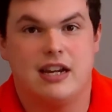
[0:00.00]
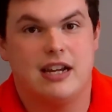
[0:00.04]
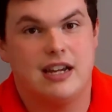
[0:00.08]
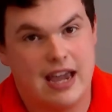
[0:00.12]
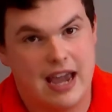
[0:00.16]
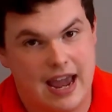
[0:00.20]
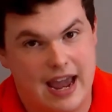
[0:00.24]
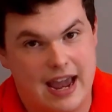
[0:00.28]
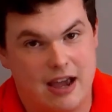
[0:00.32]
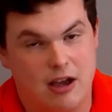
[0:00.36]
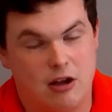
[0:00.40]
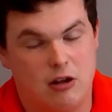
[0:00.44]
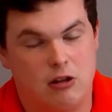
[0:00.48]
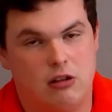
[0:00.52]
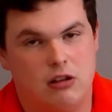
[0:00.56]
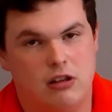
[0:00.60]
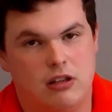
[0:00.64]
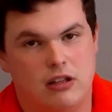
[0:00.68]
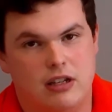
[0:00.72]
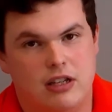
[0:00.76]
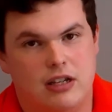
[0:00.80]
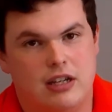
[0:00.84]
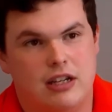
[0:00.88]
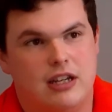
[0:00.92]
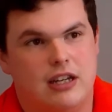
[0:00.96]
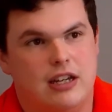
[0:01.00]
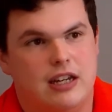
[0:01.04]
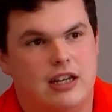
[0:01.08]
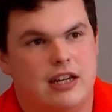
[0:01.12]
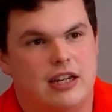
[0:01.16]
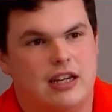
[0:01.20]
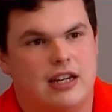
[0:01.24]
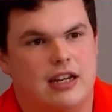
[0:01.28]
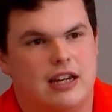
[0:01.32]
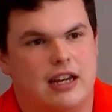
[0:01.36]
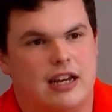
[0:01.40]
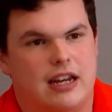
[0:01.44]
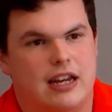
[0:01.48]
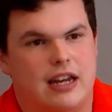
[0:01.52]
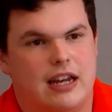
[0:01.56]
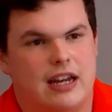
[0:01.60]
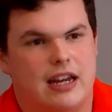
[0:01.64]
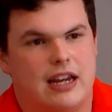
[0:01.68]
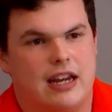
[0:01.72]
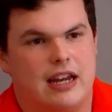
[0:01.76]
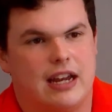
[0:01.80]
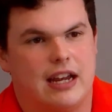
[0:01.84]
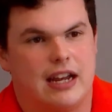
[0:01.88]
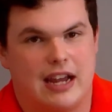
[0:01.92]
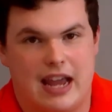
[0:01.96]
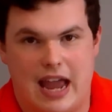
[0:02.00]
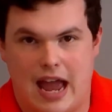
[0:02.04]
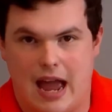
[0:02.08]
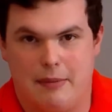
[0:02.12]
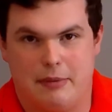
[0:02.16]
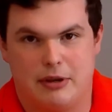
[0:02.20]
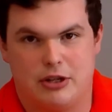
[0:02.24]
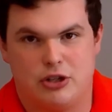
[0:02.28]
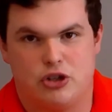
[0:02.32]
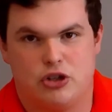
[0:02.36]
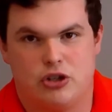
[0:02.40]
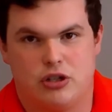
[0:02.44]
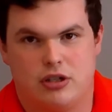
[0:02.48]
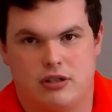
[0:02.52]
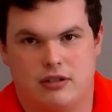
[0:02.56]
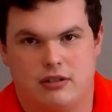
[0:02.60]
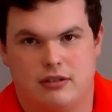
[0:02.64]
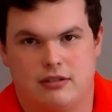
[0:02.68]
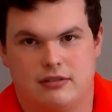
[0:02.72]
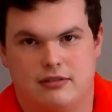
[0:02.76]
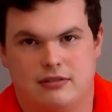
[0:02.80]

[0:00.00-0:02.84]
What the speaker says: kale, and cabbage.